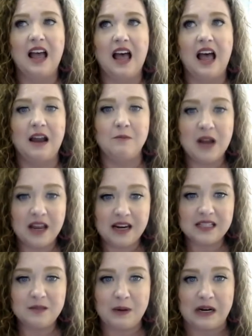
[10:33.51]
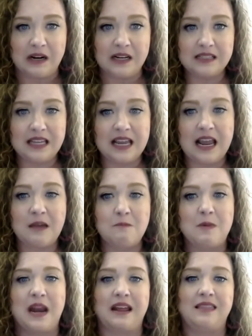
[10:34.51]
I'm not experiencing it,
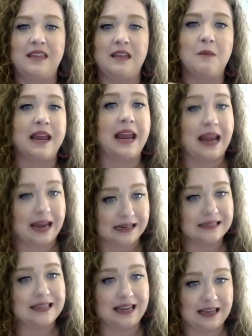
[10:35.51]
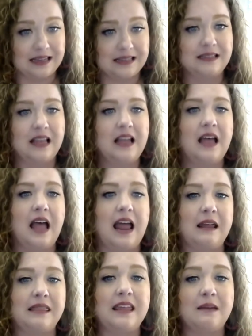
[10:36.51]
but I think my aunt is.
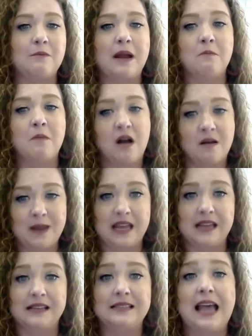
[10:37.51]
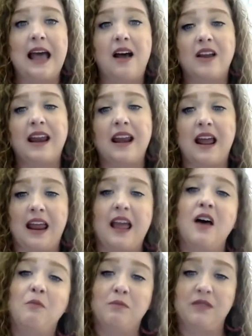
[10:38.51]
I think my mom is. How can I
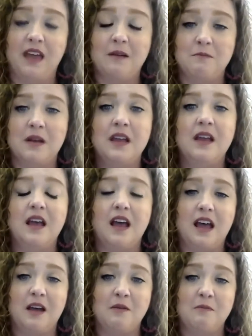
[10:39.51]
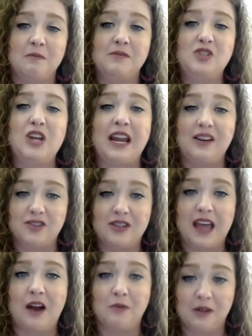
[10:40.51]
help them change
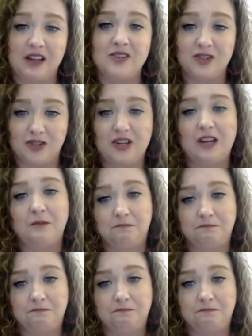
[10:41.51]
that relationship?